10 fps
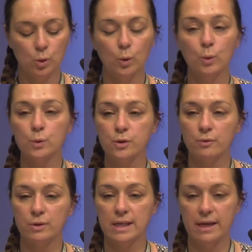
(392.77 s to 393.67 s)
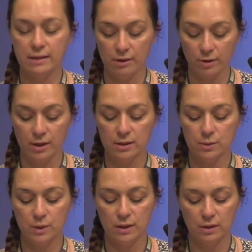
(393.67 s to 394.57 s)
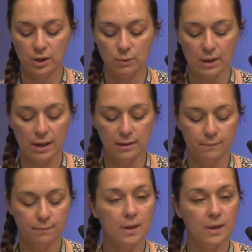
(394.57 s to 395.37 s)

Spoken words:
will also retain their rights within the UK.